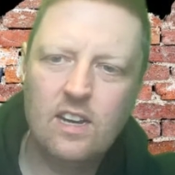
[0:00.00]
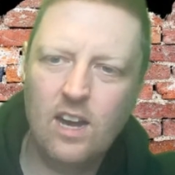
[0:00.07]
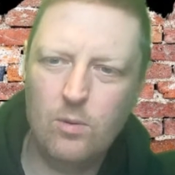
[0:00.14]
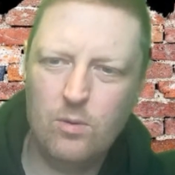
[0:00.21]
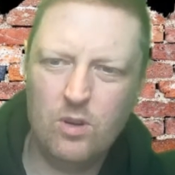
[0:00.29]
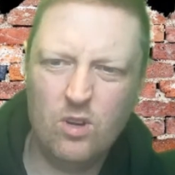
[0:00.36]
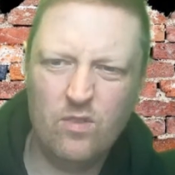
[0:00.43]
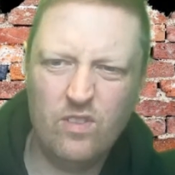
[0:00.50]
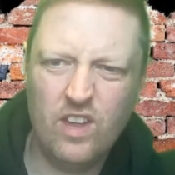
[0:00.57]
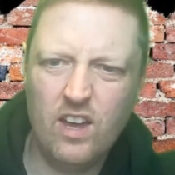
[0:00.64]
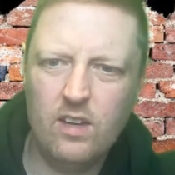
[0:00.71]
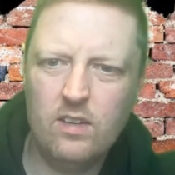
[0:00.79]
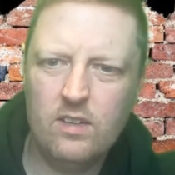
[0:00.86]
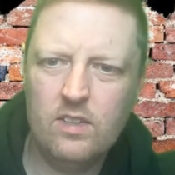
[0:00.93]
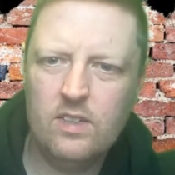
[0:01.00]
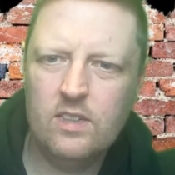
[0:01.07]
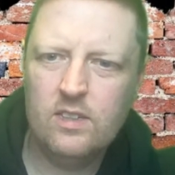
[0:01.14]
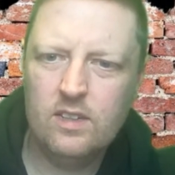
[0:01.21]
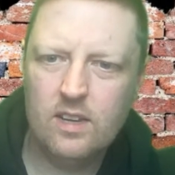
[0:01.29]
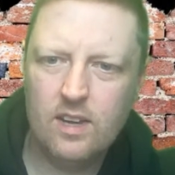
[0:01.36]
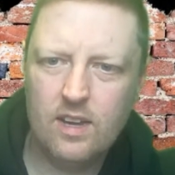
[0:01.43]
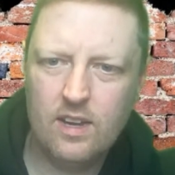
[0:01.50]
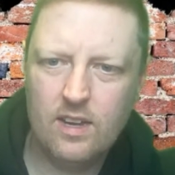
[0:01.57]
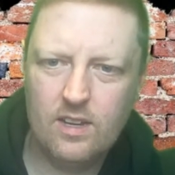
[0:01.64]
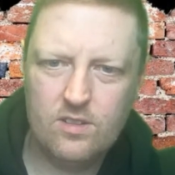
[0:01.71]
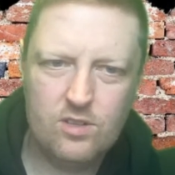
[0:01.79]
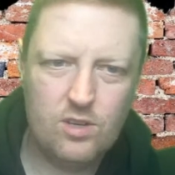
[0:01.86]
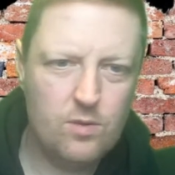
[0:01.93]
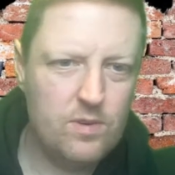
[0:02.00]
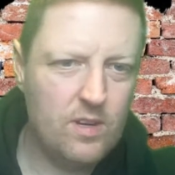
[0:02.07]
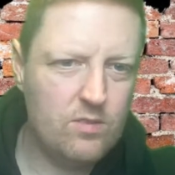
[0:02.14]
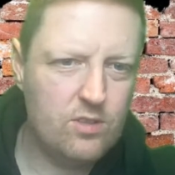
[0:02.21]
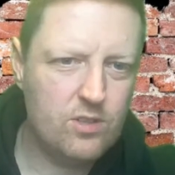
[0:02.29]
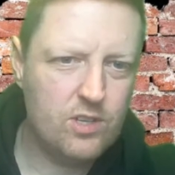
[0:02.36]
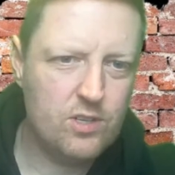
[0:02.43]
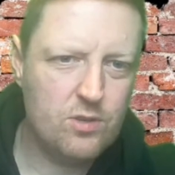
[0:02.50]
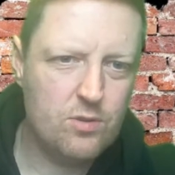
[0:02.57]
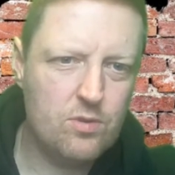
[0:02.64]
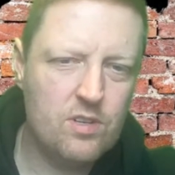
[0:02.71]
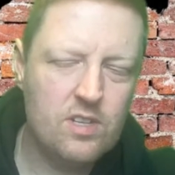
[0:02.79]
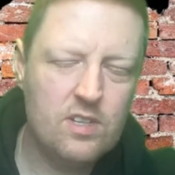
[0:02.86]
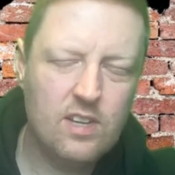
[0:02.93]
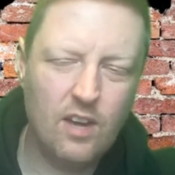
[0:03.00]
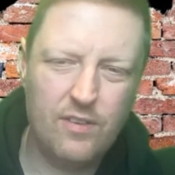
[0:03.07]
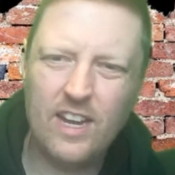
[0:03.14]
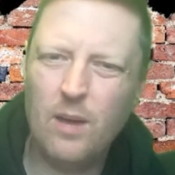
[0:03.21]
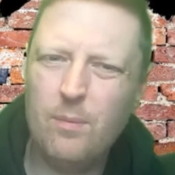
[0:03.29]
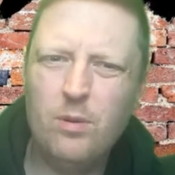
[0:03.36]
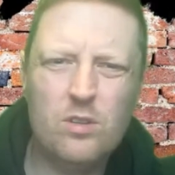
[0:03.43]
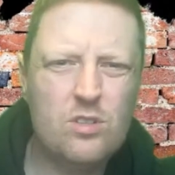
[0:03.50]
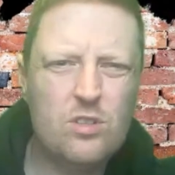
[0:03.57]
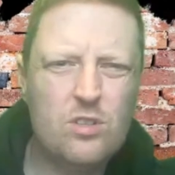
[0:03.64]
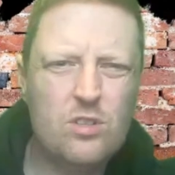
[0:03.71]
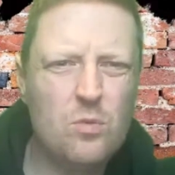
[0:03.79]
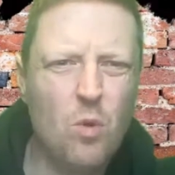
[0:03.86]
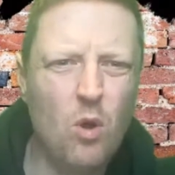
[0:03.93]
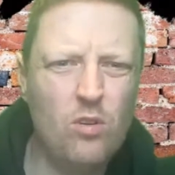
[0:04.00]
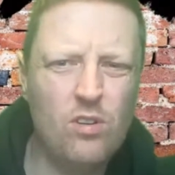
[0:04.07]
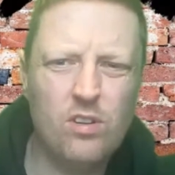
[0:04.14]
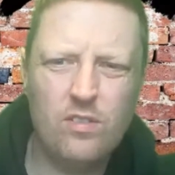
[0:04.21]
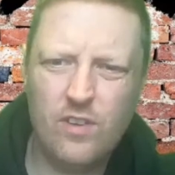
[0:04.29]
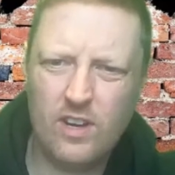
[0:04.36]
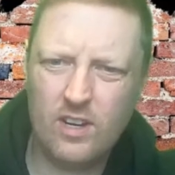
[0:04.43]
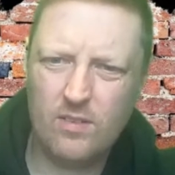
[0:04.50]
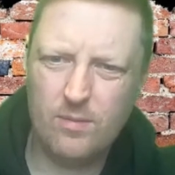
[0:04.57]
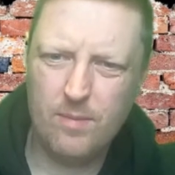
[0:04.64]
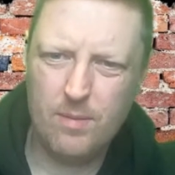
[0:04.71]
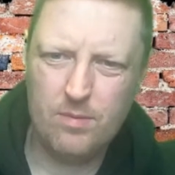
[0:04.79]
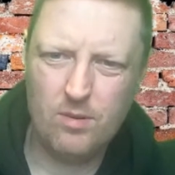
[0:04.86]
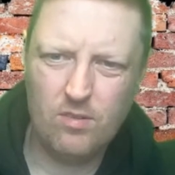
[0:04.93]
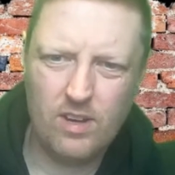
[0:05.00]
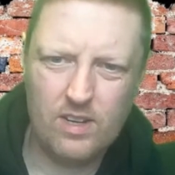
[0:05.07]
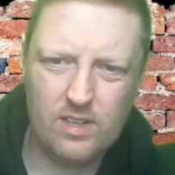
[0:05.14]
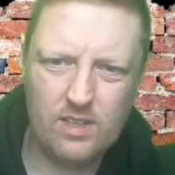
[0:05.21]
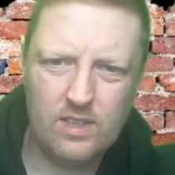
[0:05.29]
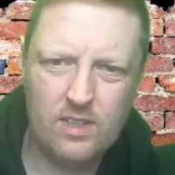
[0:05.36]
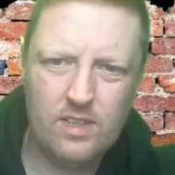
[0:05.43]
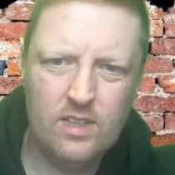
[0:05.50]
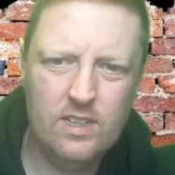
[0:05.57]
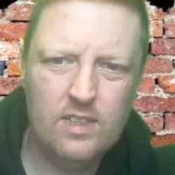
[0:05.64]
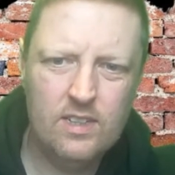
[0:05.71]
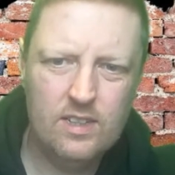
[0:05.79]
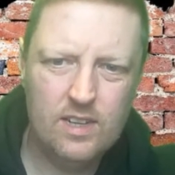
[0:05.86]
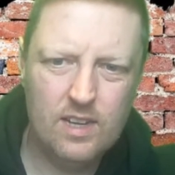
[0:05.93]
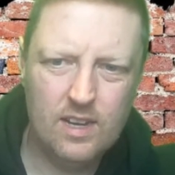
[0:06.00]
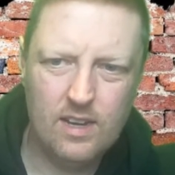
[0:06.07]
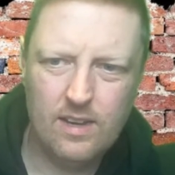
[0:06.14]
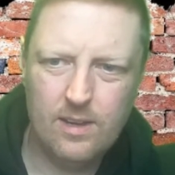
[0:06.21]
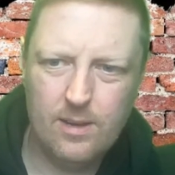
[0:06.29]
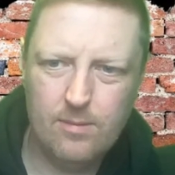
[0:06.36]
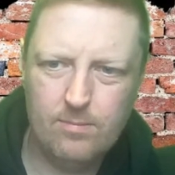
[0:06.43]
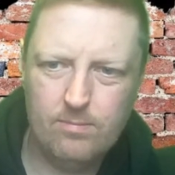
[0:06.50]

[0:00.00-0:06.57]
I would love that. 2-0 to the Toon. I think I put 2-1, if I can remember rightly. Yeah,